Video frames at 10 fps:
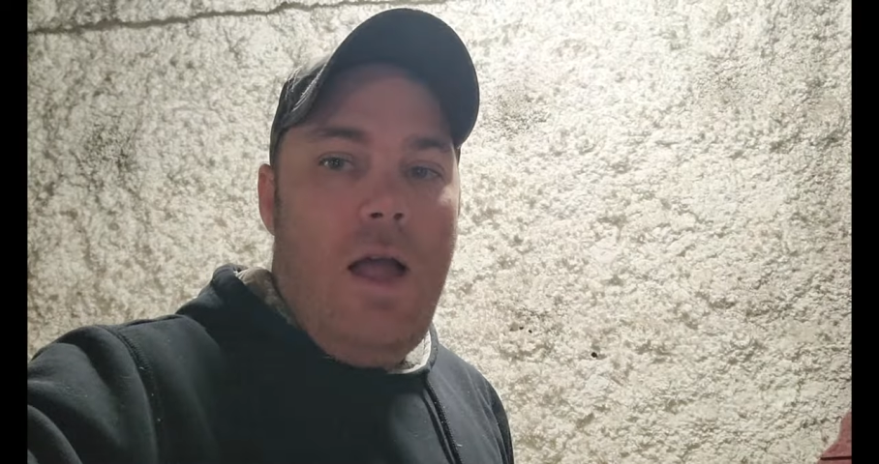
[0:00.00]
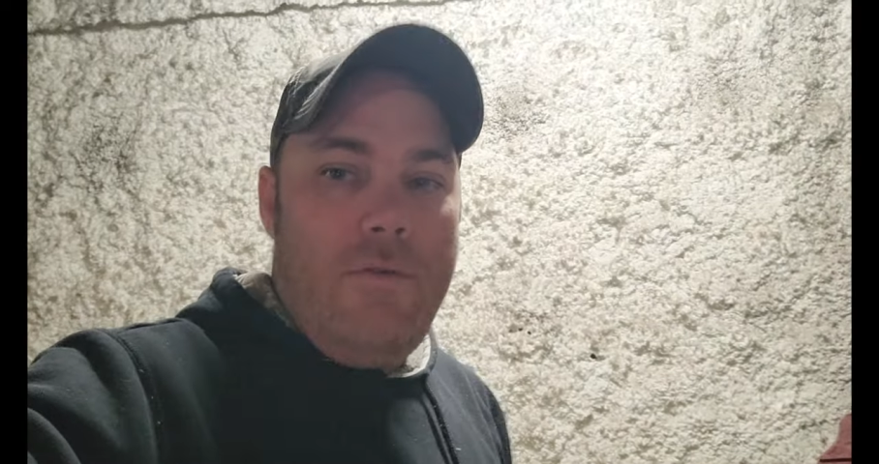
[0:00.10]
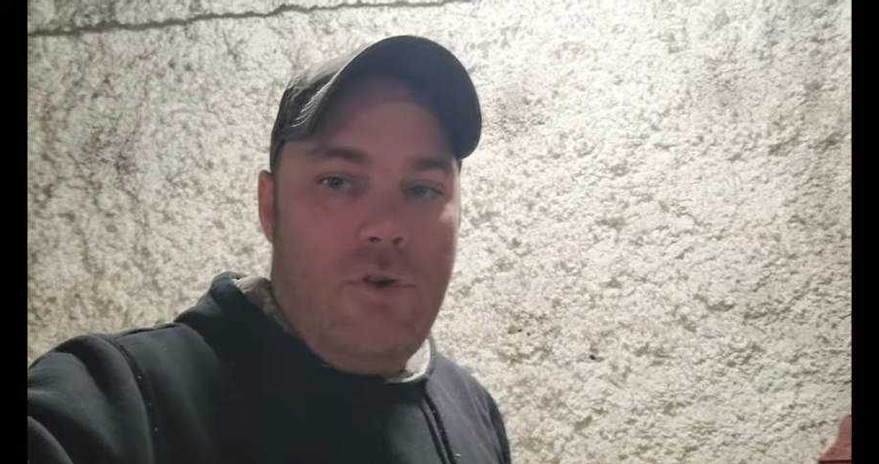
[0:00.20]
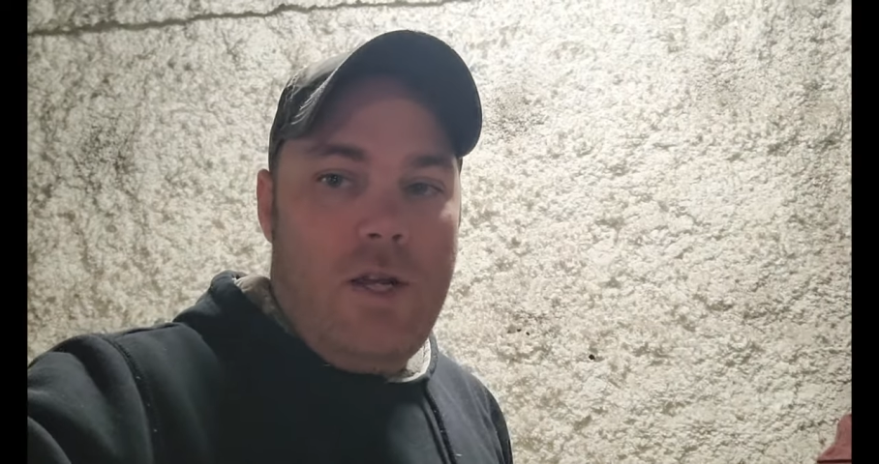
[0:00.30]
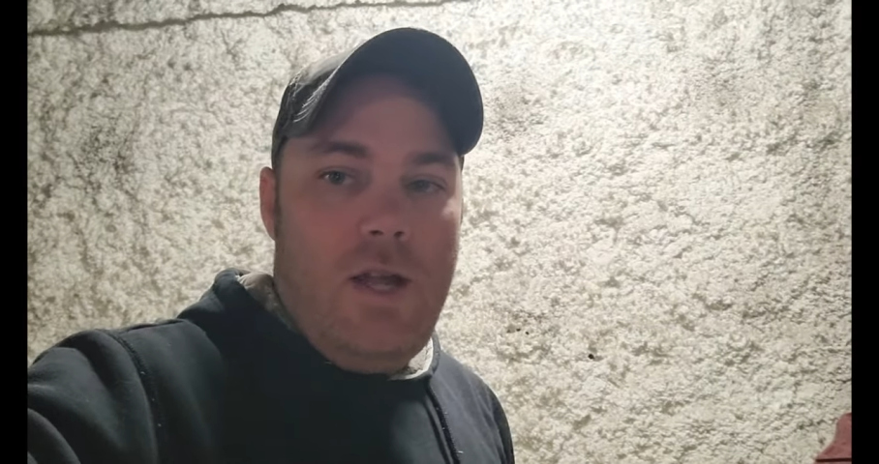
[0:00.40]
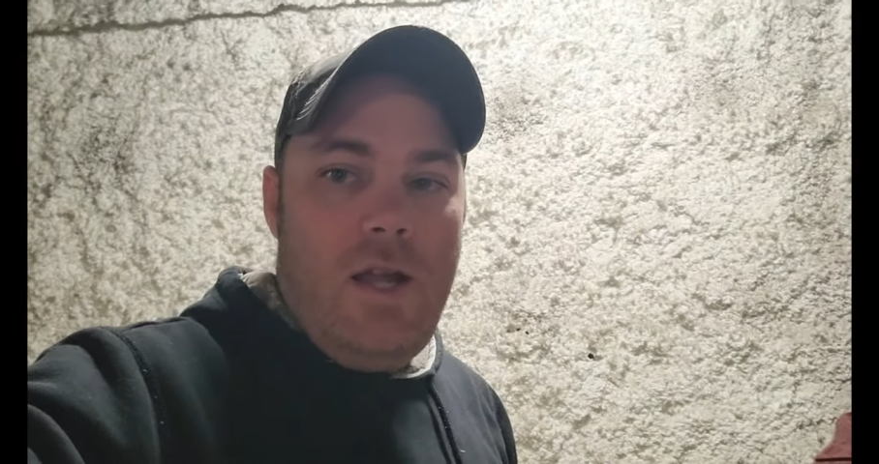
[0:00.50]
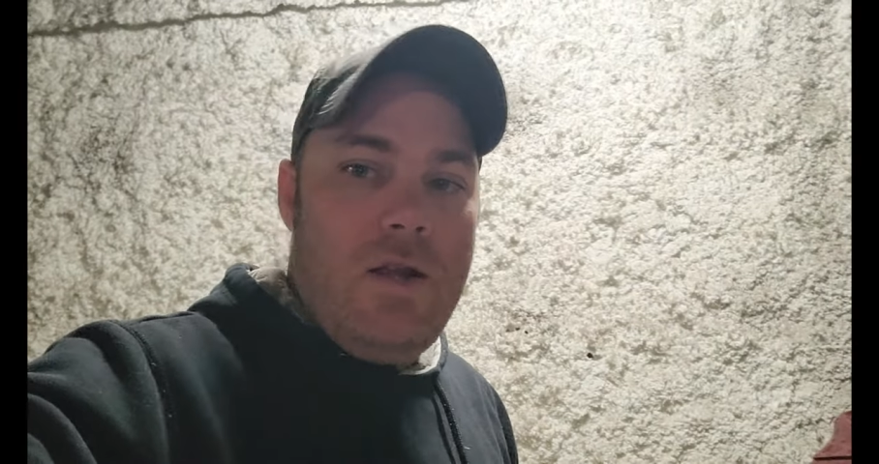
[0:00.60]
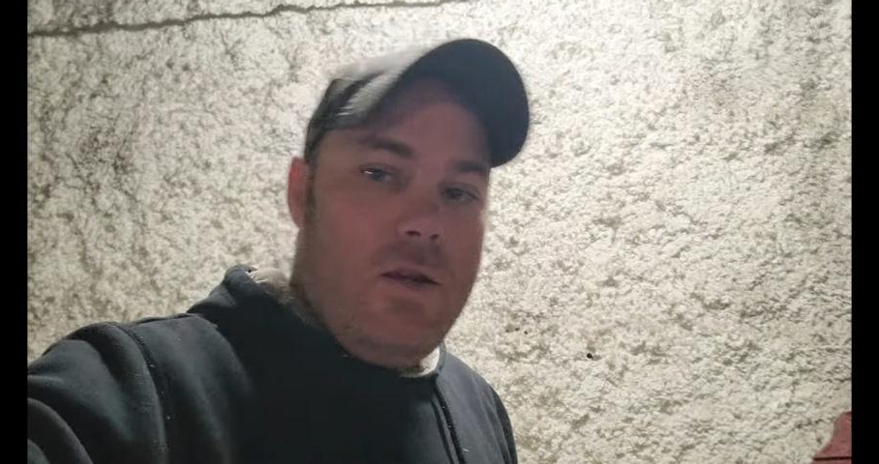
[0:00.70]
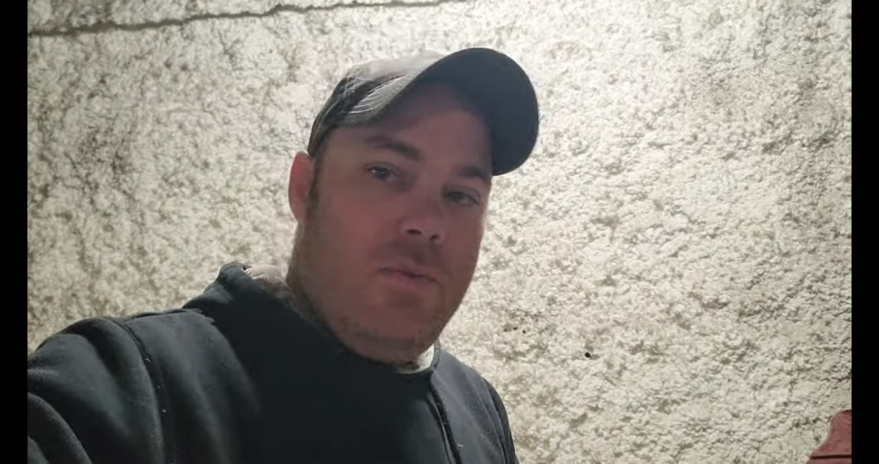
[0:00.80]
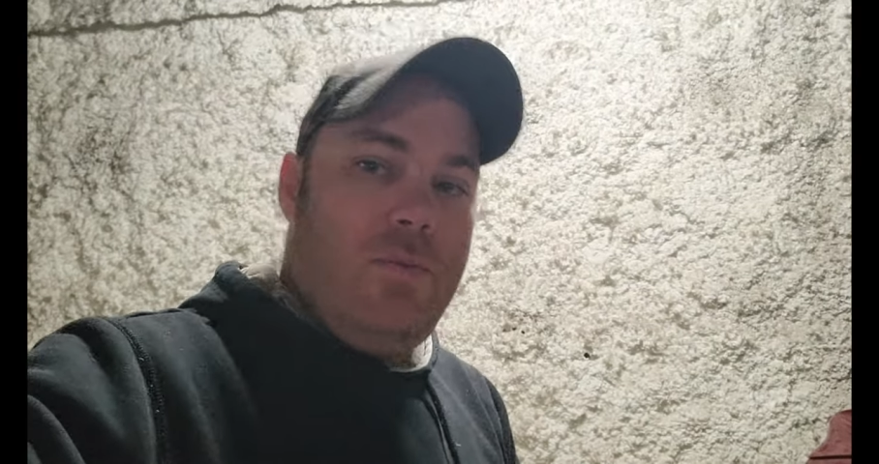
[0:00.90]
have a great
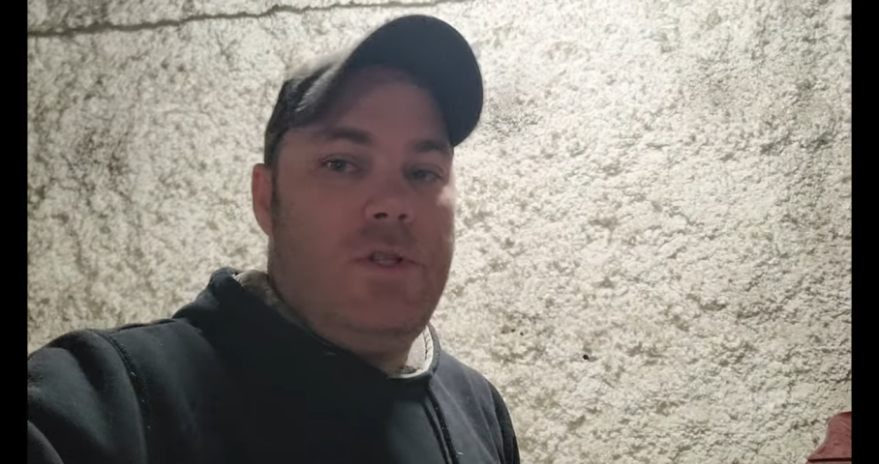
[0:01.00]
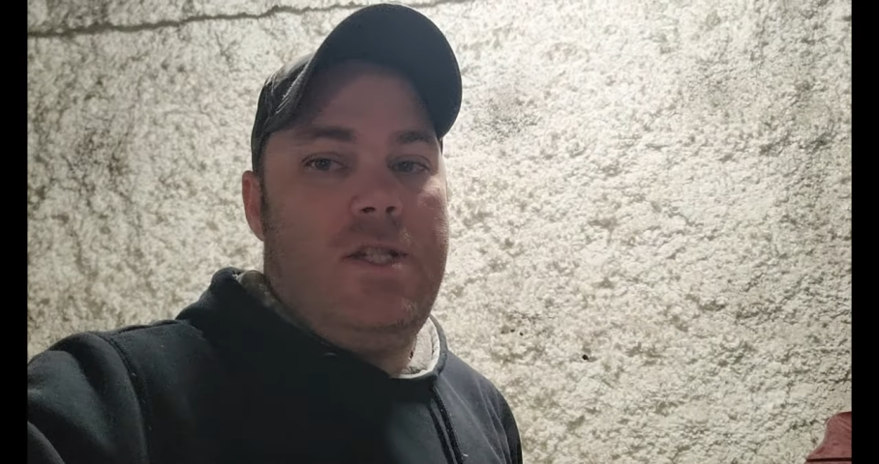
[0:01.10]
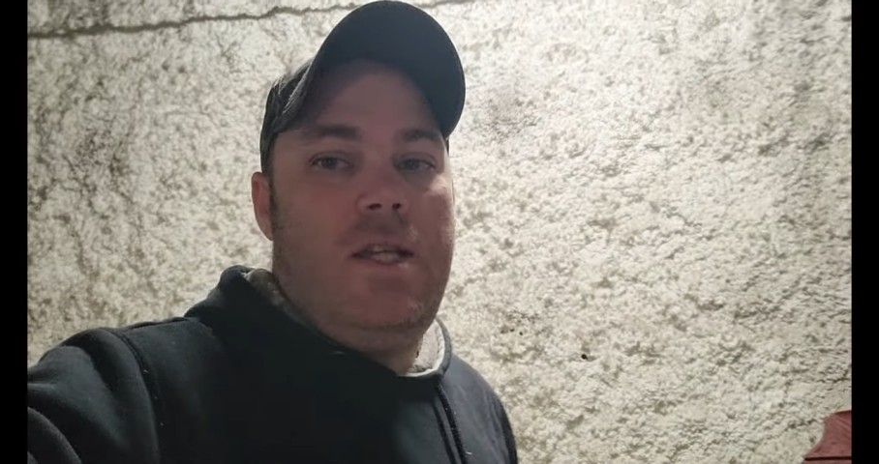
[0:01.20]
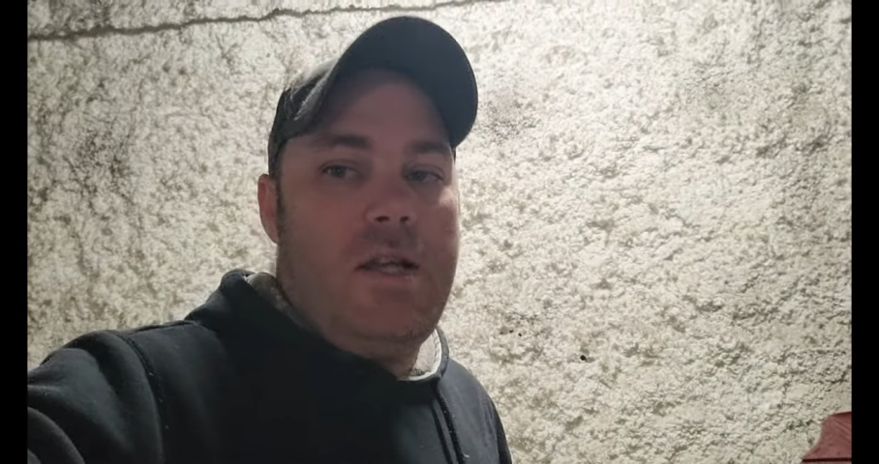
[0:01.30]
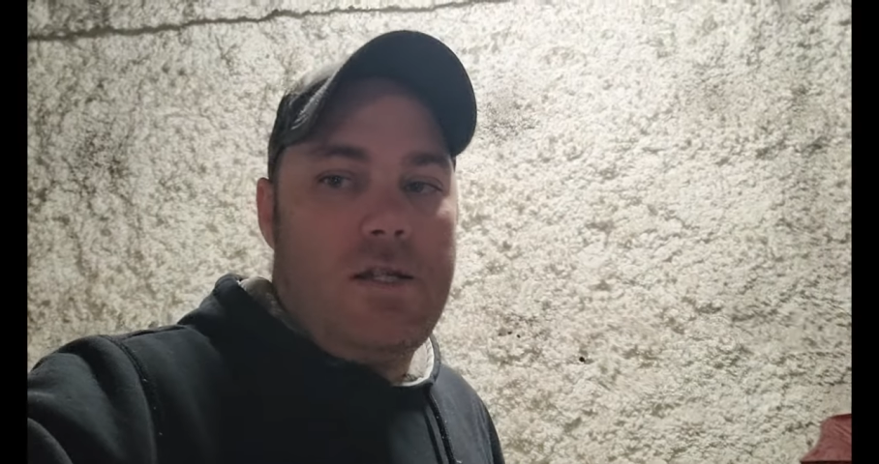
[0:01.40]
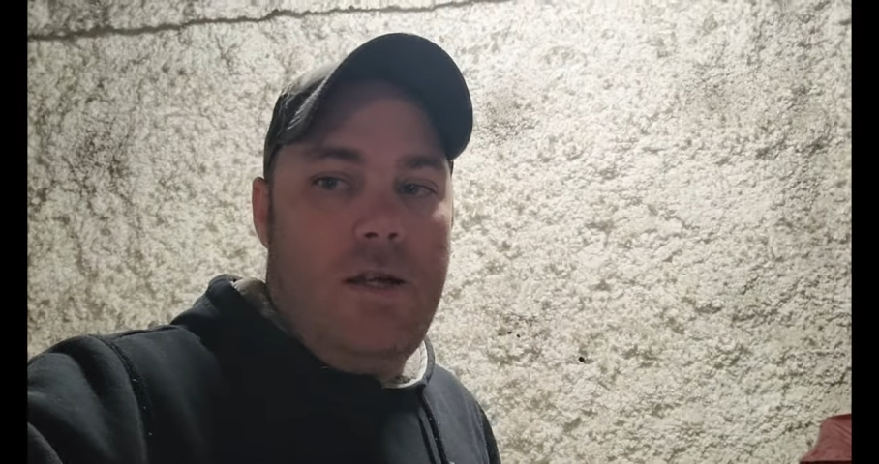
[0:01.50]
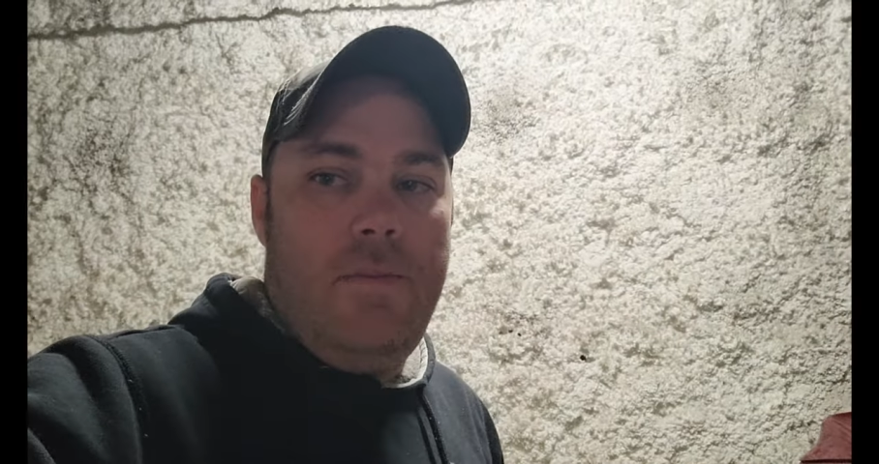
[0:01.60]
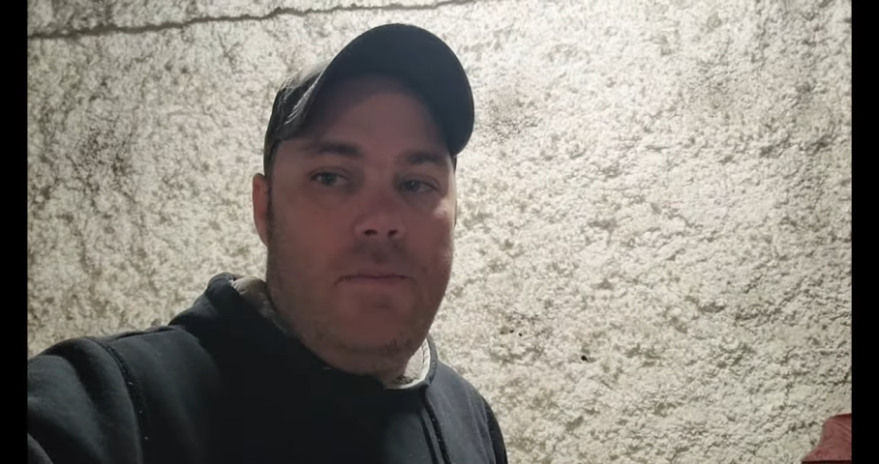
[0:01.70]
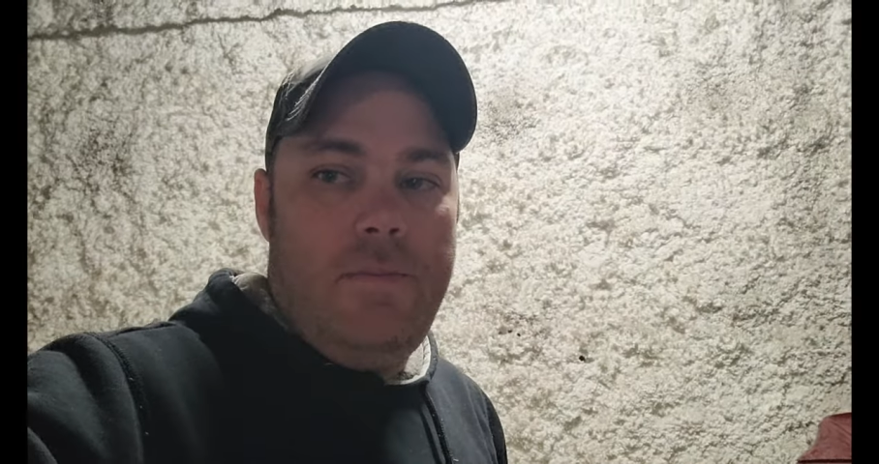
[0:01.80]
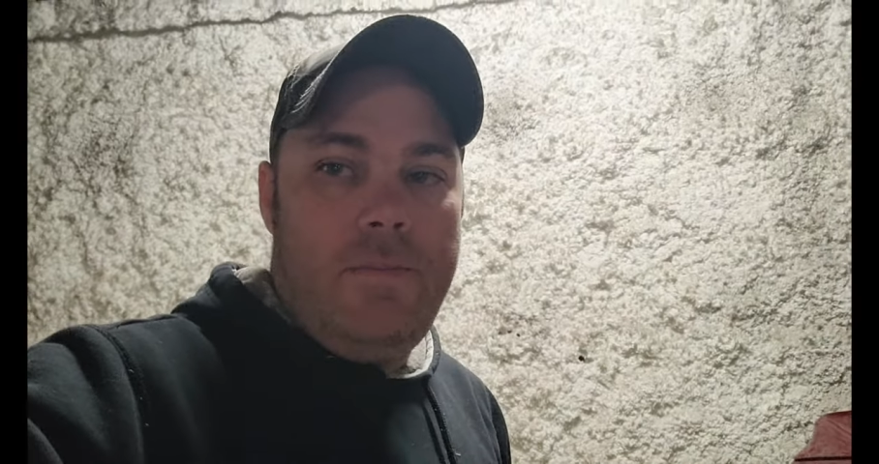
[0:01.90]
day. We'll see you next time.